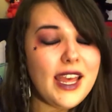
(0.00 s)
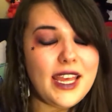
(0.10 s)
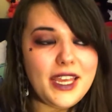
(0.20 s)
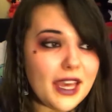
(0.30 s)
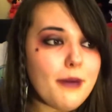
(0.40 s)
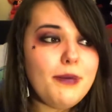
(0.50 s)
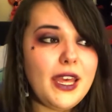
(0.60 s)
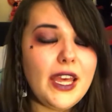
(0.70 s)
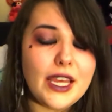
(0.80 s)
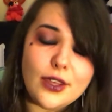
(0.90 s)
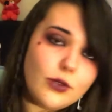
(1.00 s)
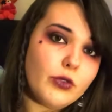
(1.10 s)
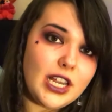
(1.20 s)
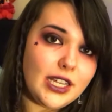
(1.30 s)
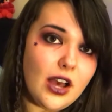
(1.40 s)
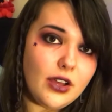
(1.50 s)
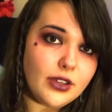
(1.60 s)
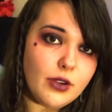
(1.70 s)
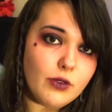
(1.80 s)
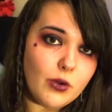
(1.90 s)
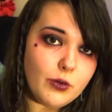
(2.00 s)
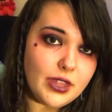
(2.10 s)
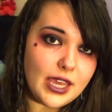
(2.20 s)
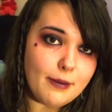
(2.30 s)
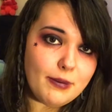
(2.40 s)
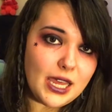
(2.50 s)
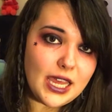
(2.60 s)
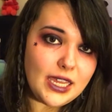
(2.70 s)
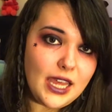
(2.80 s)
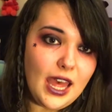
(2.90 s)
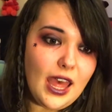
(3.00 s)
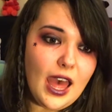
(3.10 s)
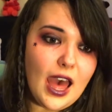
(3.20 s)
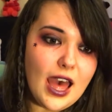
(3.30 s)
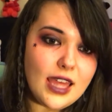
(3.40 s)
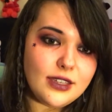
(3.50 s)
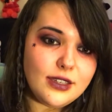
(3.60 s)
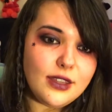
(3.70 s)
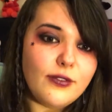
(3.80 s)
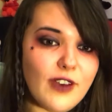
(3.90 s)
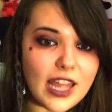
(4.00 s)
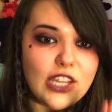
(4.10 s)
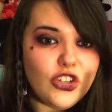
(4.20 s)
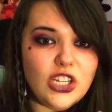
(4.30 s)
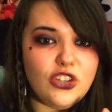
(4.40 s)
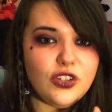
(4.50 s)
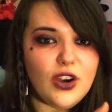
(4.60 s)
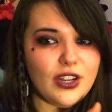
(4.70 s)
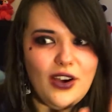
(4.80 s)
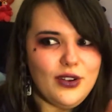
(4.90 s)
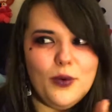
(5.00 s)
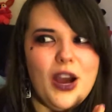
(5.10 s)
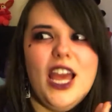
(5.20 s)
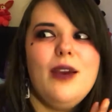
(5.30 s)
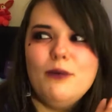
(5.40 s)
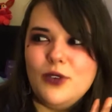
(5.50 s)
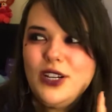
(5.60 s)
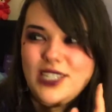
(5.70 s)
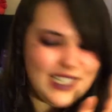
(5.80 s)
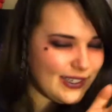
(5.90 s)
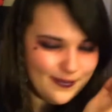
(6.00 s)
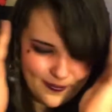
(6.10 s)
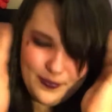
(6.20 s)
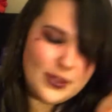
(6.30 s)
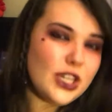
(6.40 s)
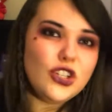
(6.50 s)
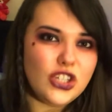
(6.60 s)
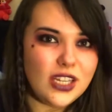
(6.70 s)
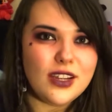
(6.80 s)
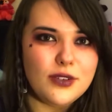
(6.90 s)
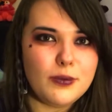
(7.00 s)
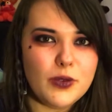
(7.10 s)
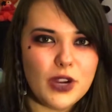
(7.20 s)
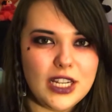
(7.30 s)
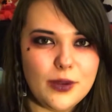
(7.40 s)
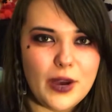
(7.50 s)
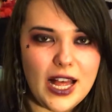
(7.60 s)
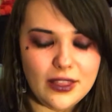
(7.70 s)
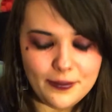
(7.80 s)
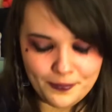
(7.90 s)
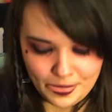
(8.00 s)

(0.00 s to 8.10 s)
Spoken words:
EMP, you really can't go wrong with EMP, and the fact that she just got it on a whim was, she knows me really well.